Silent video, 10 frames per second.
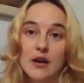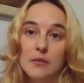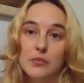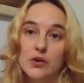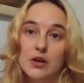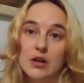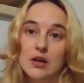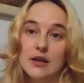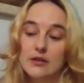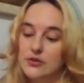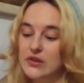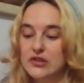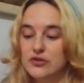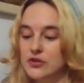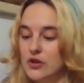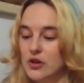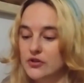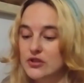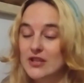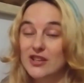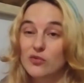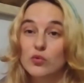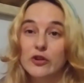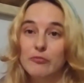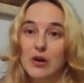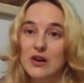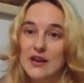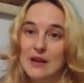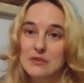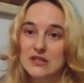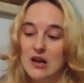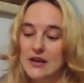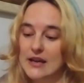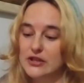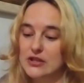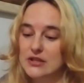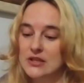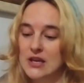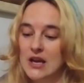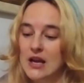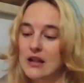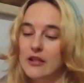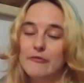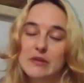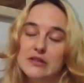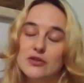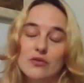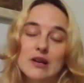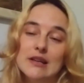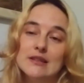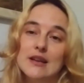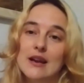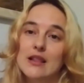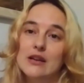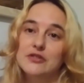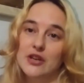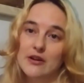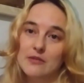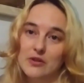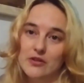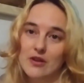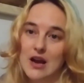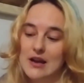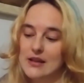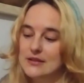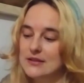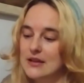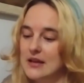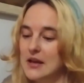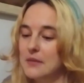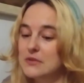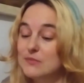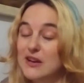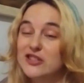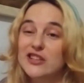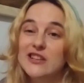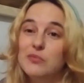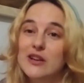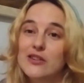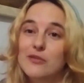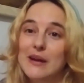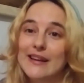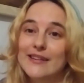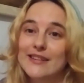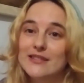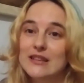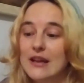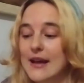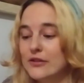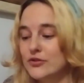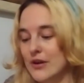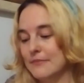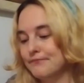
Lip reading: book, illustrations and all, just like you would have bought on Amazon. I just love my stories, and I love sharing them with you guys, especially when you might need a little extra.